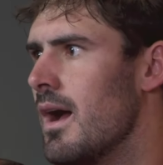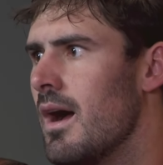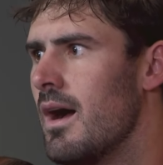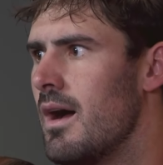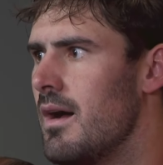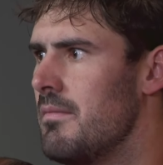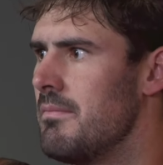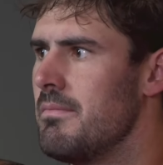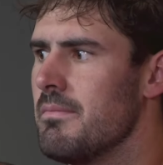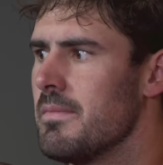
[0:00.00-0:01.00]

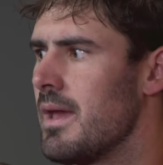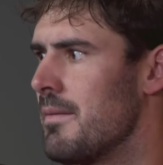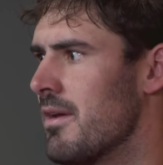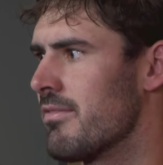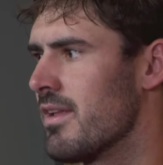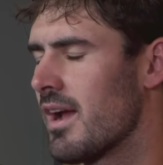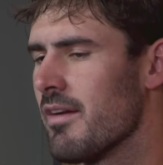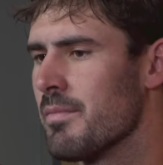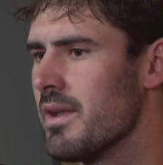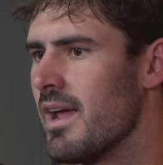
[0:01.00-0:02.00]
Um, yeah, I mean, I feel like
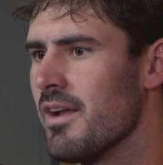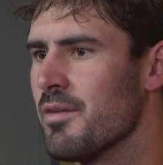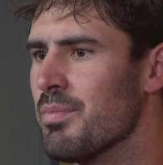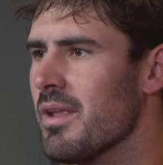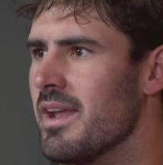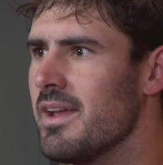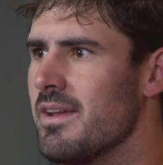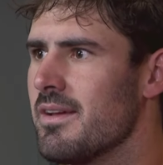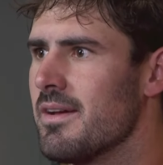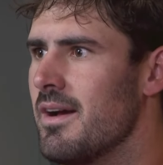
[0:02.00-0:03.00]
I've been doubted plenty
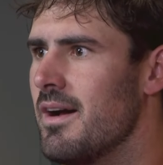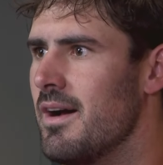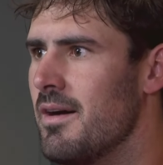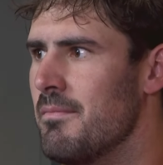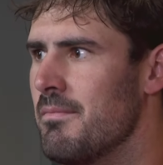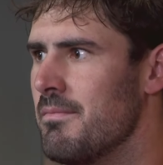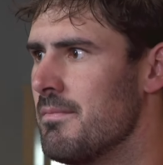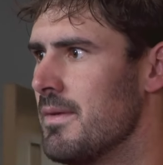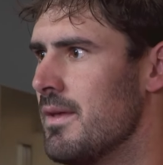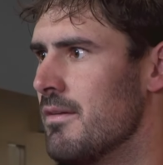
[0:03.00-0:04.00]
um,
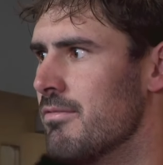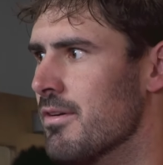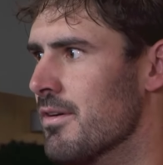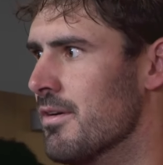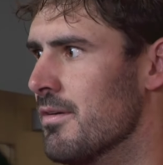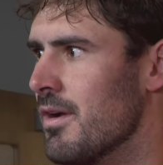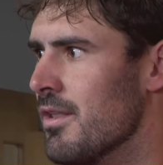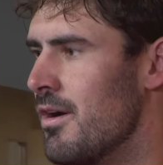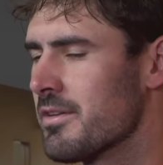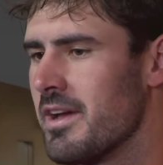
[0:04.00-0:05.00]
for a
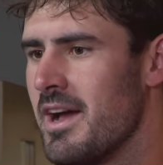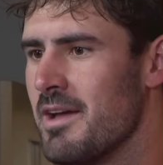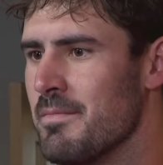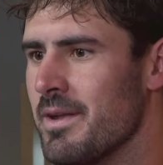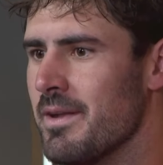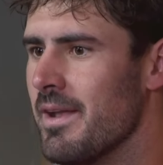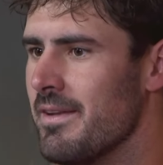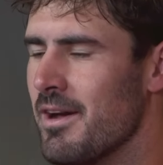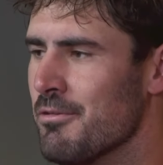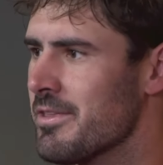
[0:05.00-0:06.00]
long time
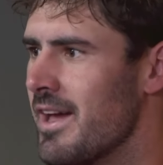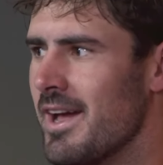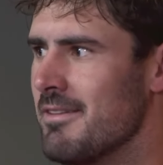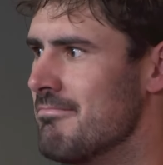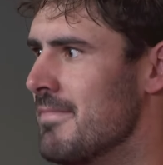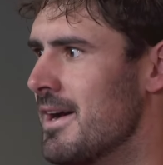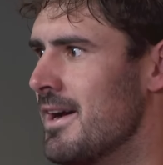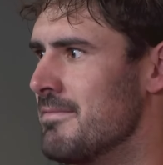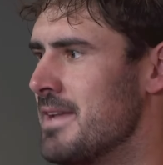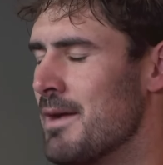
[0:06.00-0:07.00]
and dealt with that
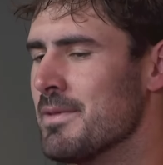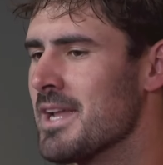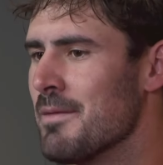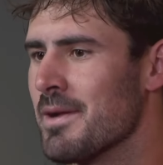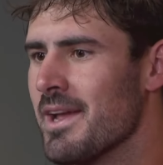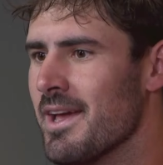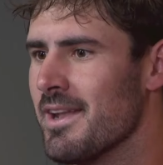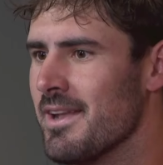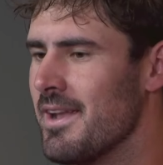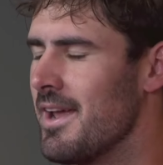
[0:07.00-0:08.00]
uh, time and time
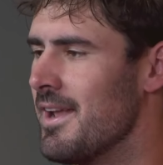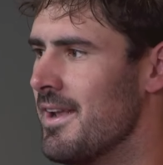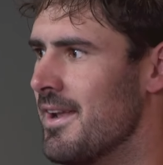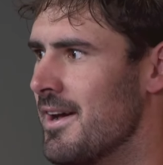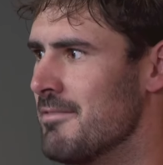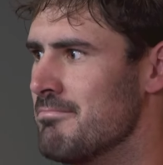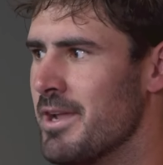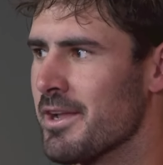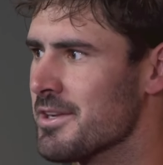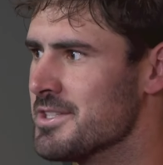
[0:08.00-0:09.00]
again and, and uh,
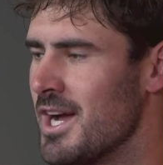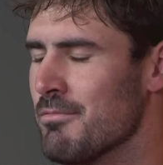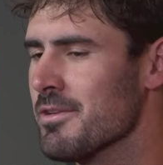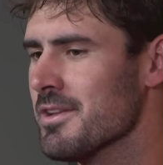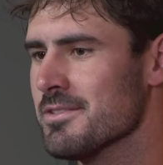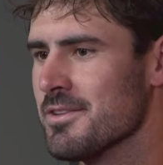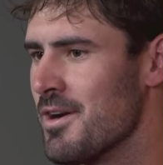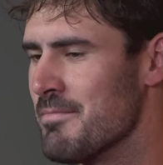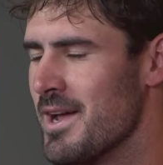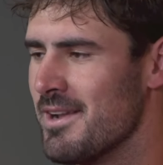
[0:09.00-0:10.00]
done a good job with it. So
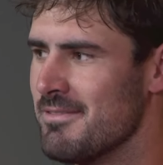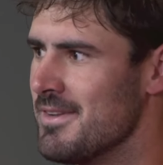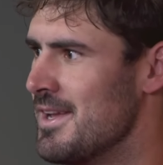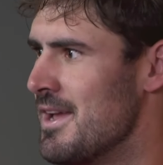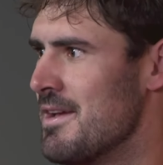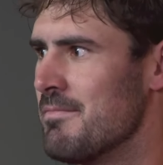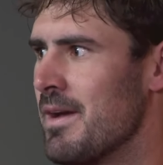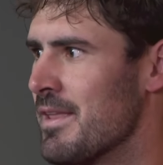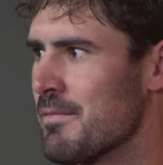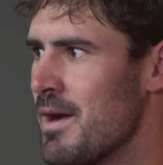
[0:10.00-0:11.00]
I'm not,
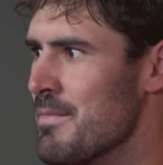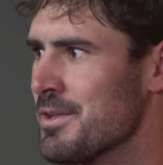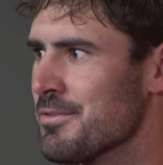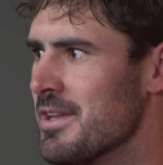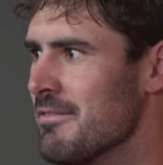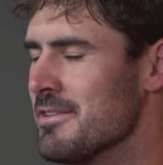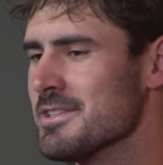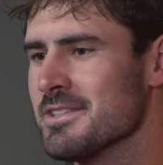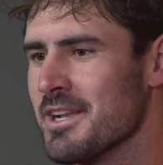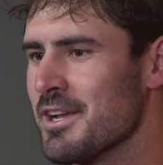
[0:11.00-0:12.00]
I think my mental
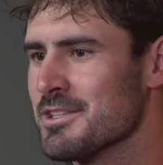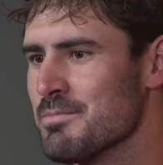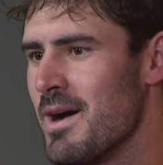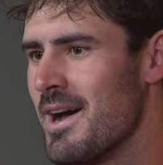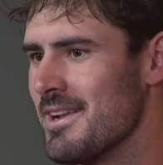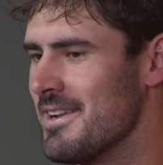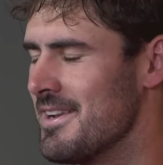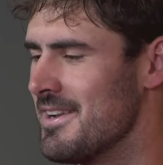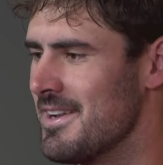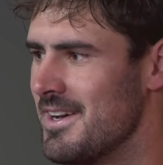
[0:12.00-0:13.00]
toughness is in a good spot
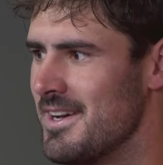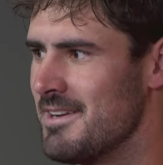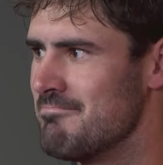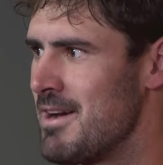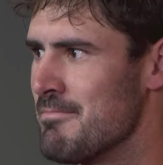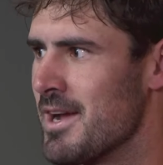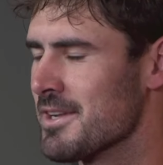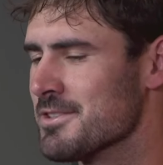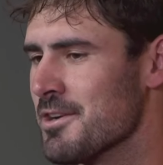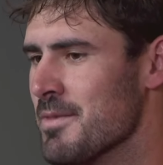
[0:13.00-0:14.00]
and uh, I'm not
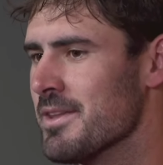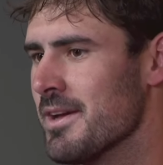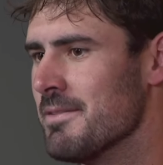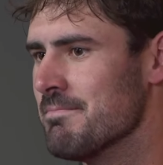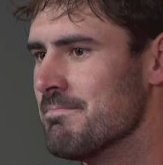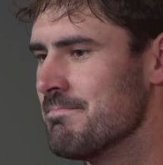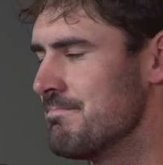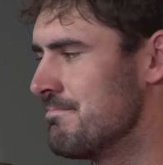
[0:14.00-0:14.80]
concerned about that